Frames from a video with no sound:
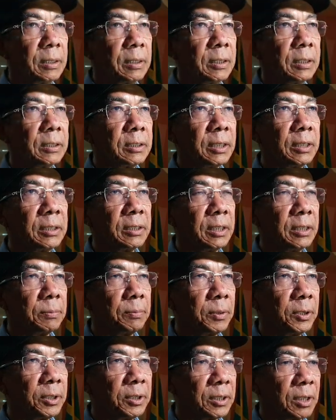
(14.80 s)
St. James
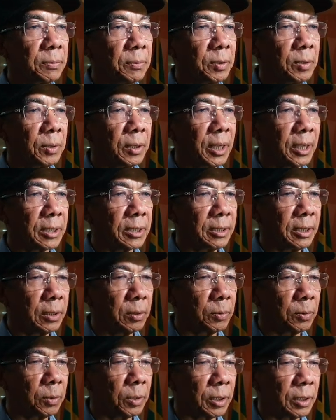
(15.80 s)
police have been doing
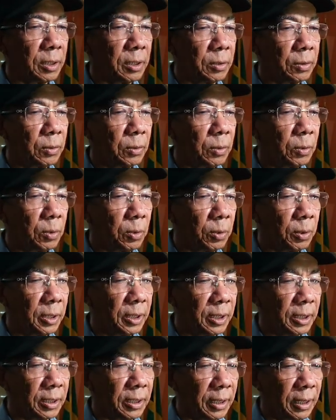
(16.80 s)
excellent work in
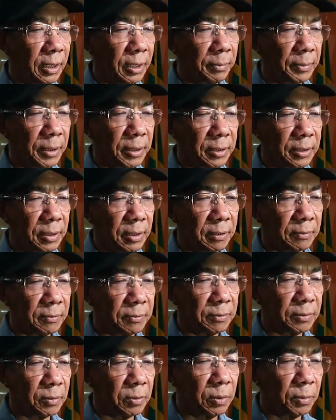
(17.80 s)
holding the element of
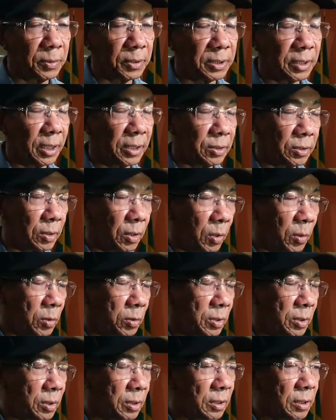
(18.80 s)
homicide
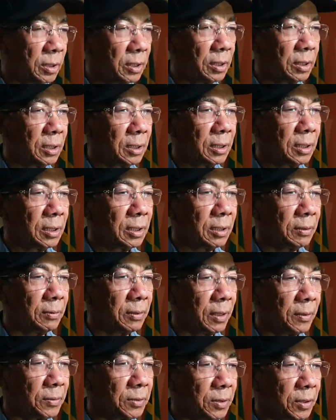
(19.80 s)
down. We
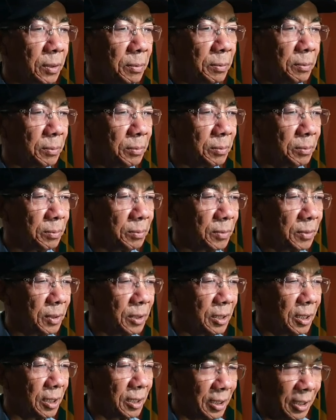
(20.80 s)
have some
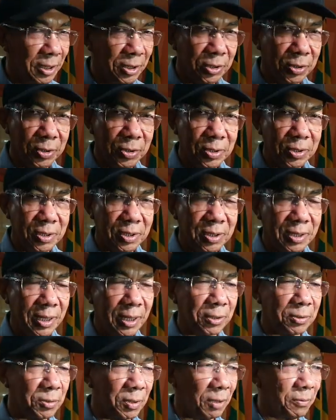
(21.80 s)
other issues
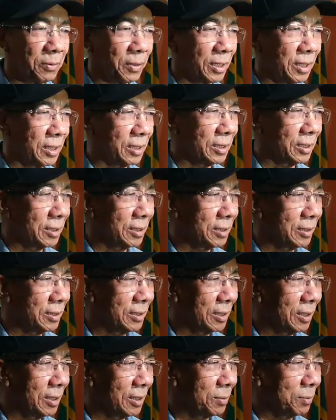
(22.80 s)
like traffic
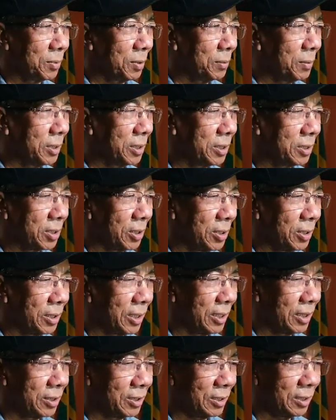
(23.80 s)
and public disorder
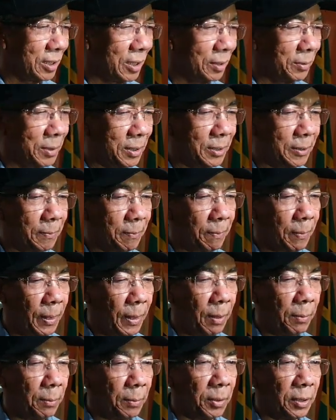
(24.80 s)
to deal with,
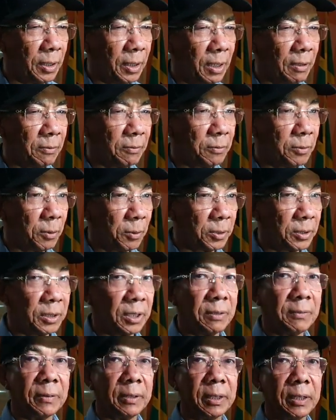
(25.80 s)
but they have focused
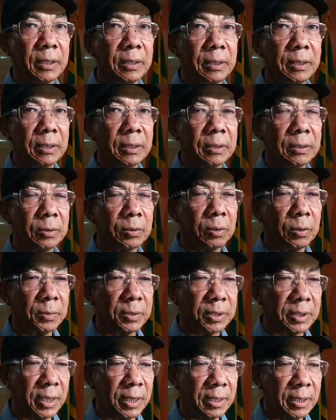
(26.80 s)
heavily on the
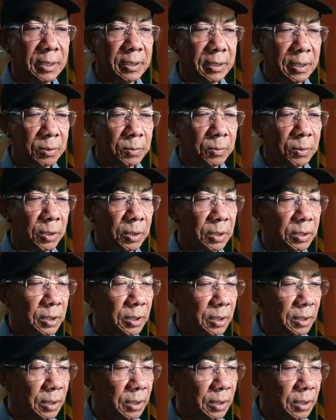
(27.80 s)
homicide, and it has worked.